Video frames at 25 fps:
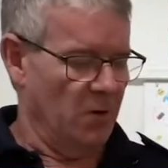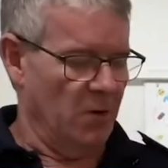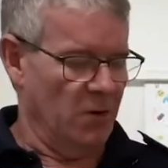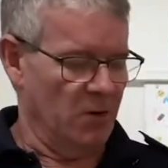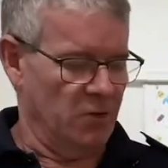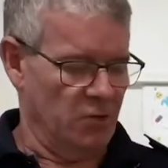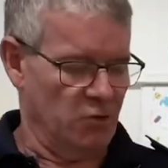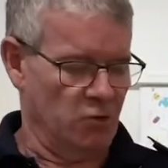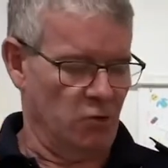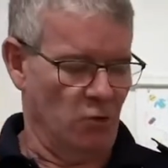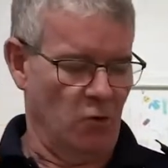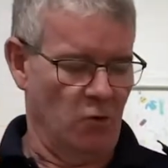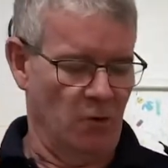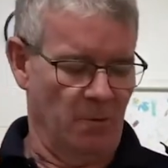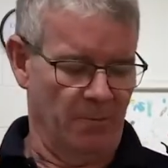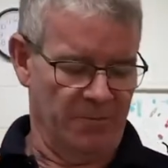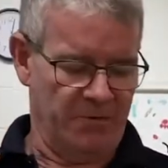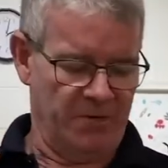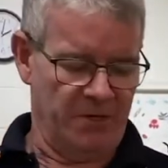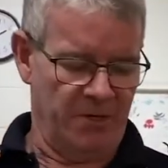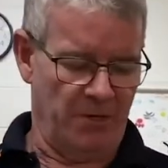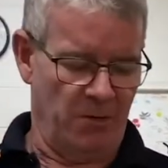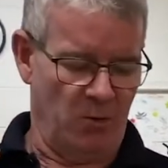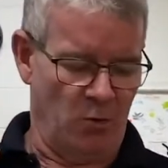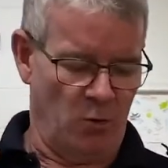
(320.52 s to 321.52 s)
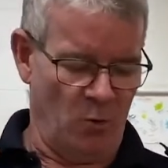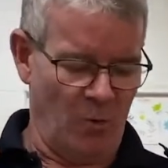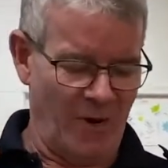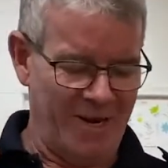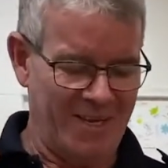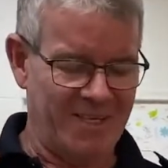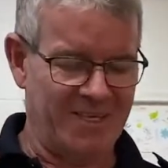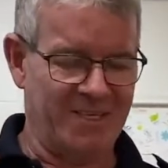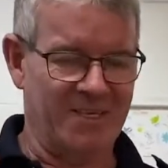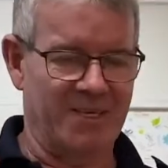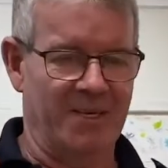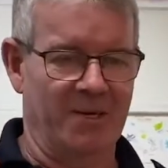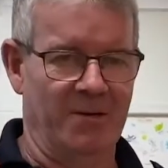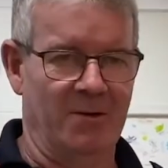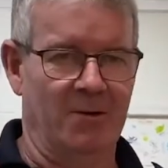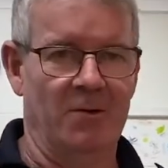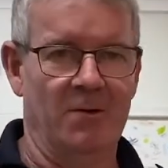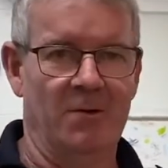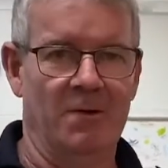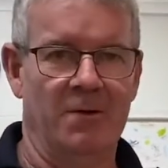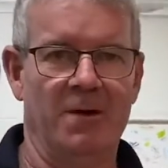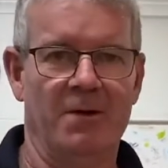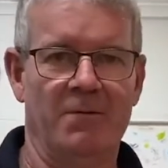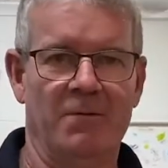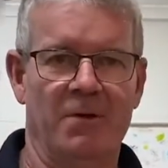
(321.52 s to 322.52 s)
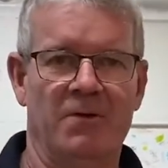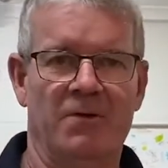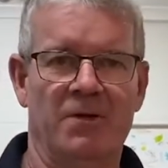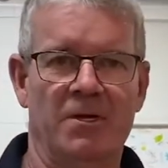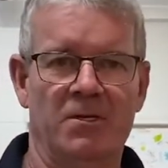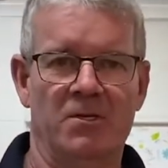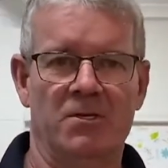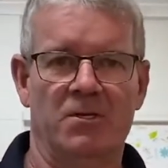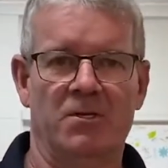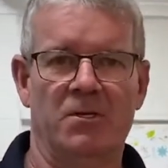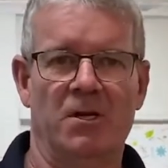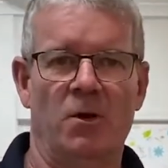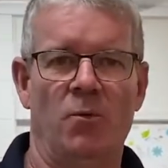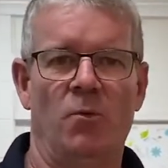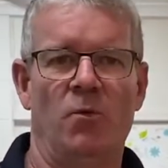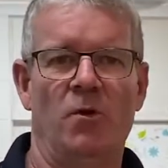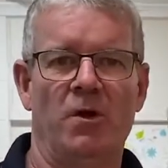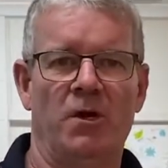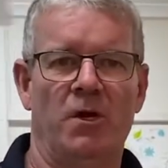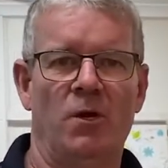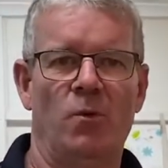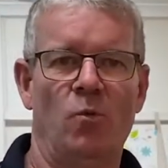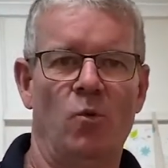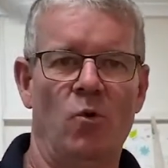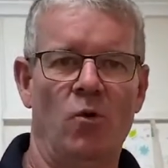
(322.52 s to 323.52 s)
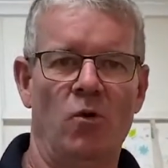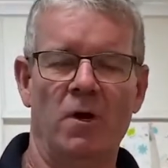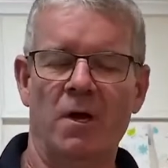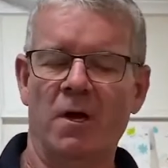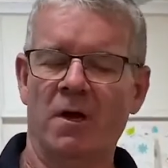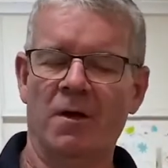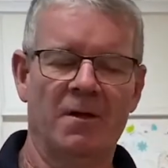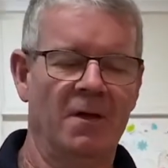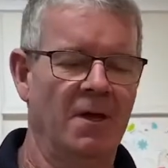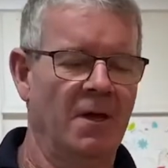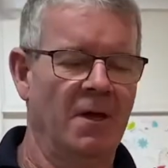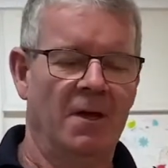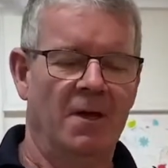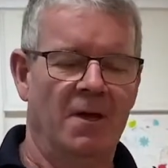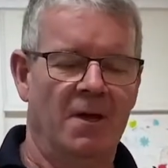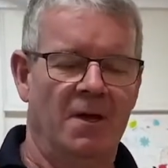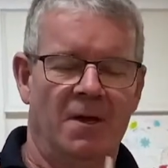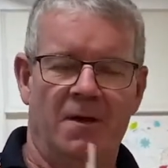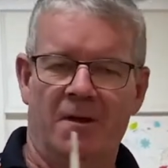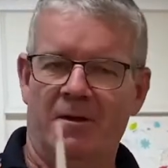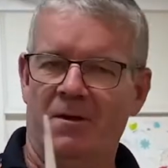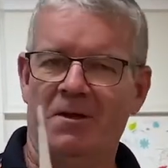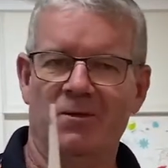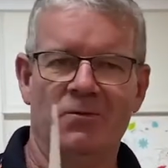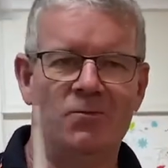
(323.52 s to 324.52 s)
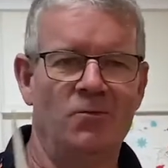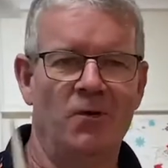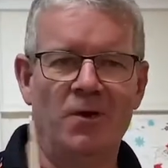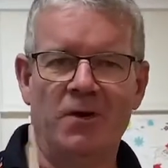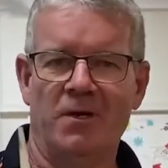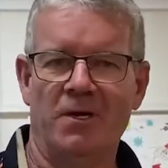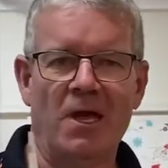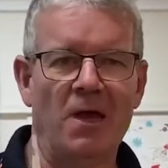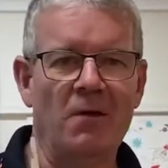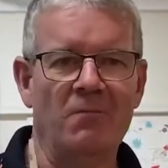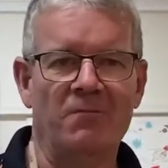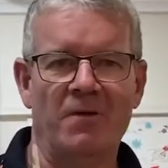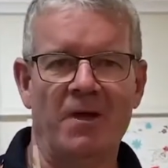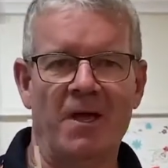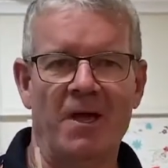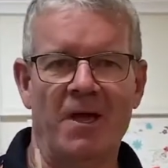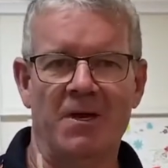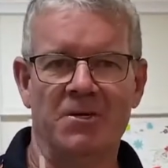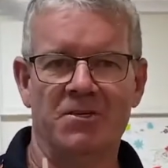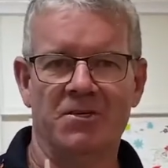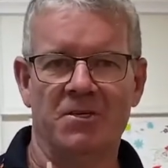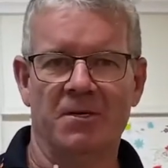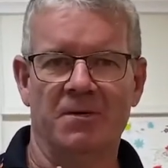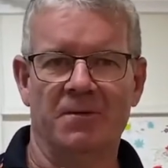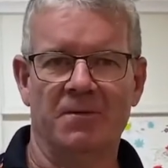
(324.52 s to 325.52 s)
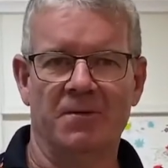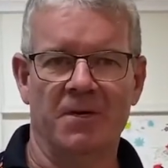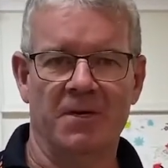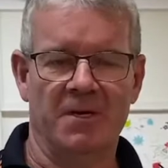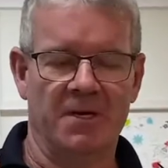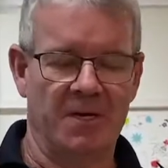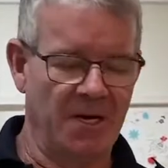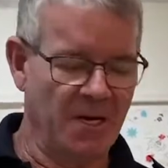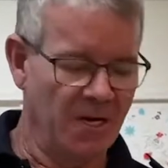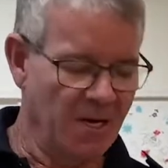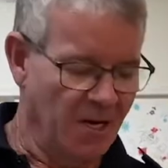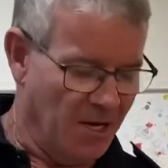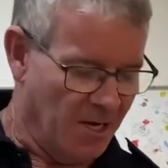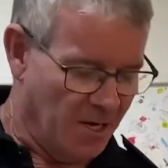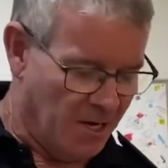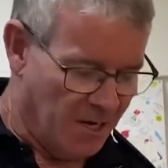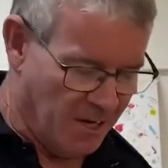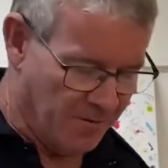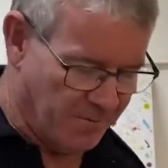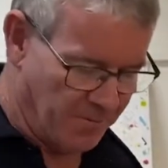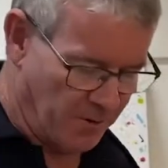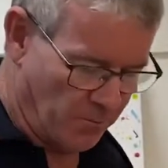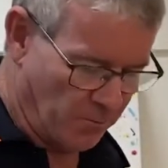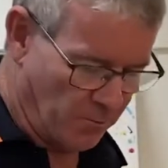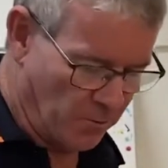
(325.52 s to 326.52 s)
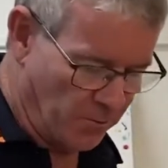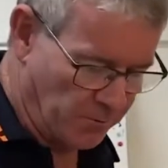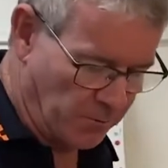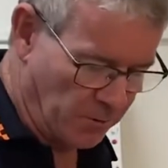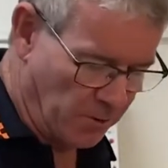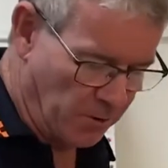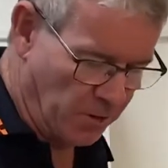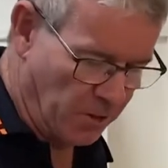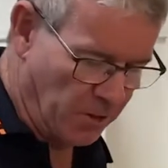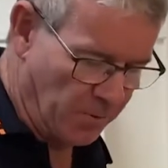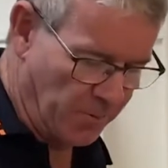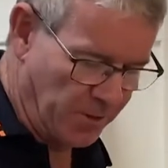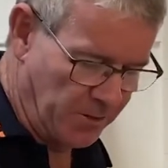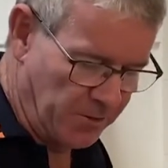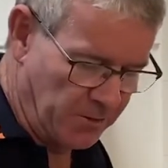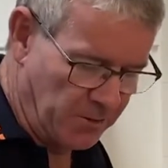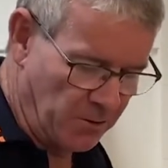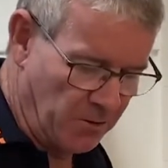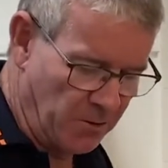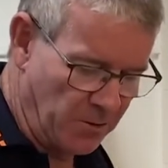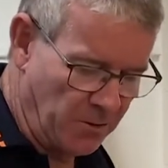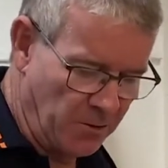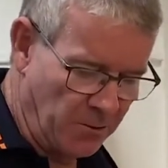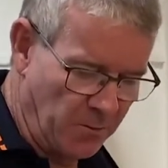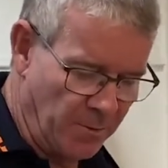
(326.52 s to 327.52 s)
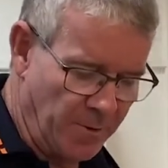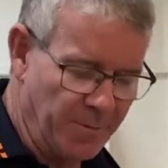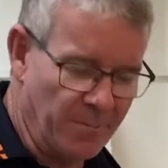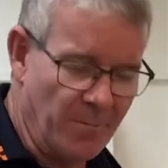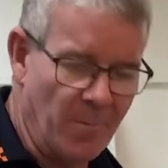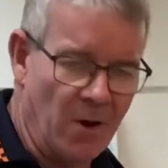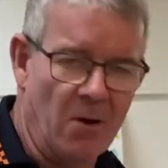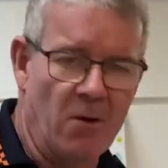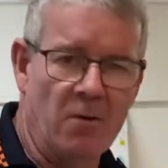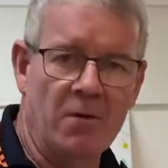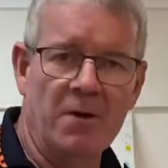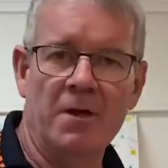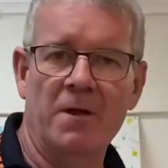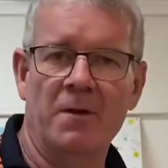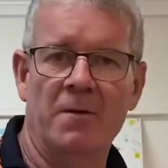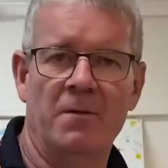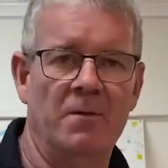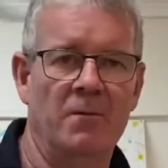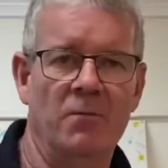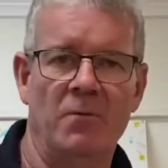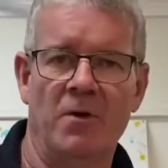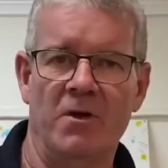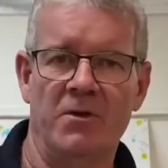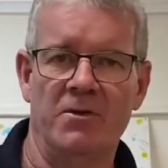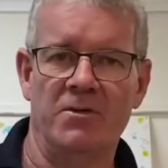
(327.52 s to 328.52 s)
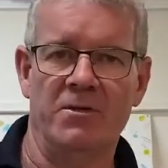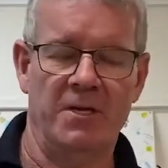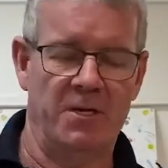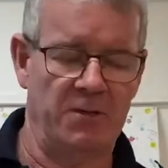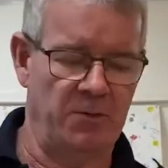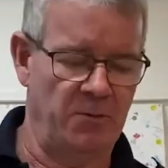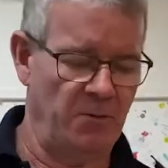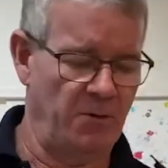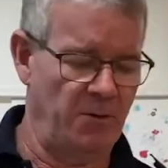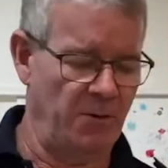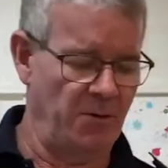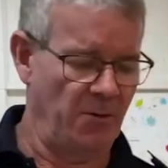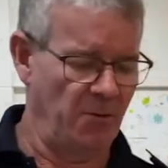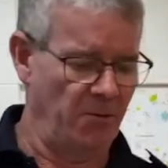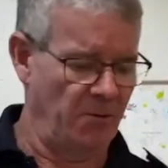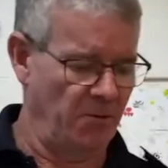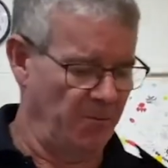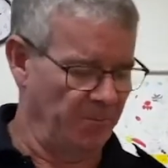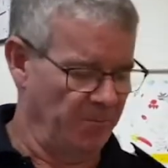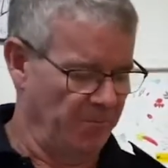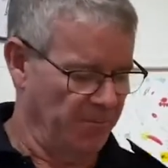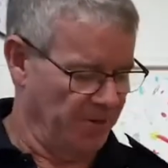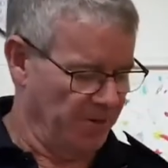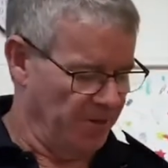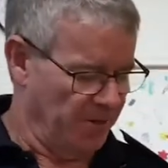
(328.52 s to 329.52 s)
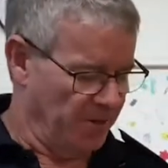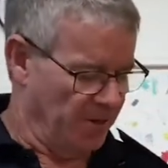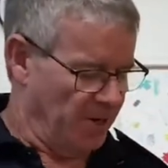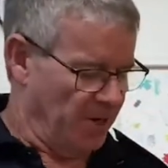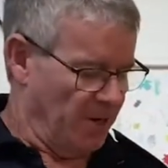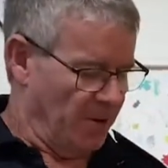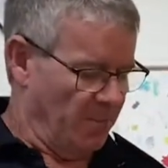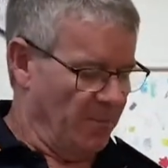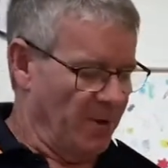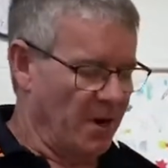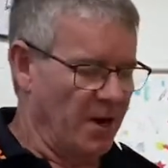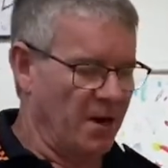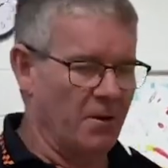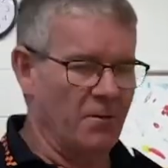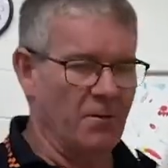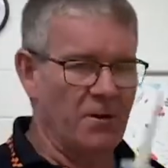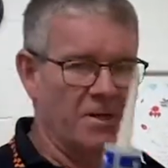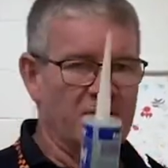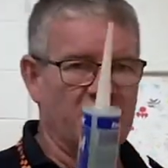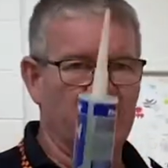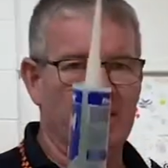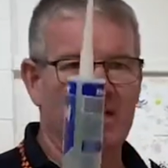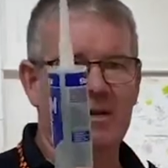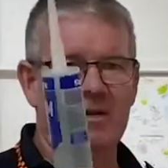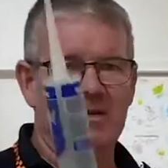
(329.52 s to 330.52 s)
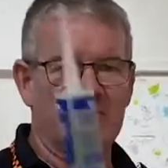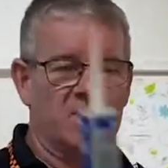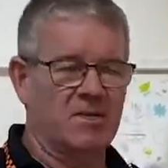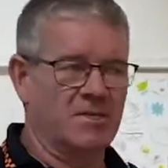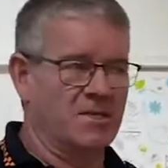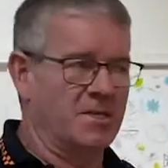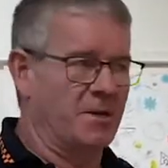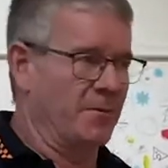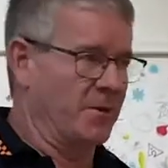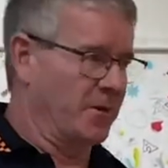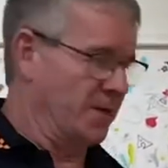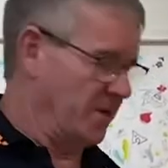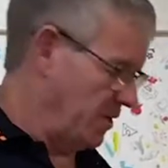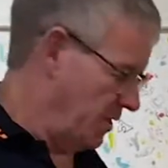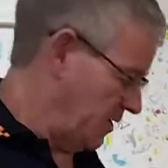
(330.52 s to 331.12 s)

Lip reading: storm seal or wet seal. Everyone thinks it's going to work in water. It doesn't work that flash. Okay? If our roof's a little bit dirty or a bit mouldy, it won't stick to it at all. But once again, it's in some of the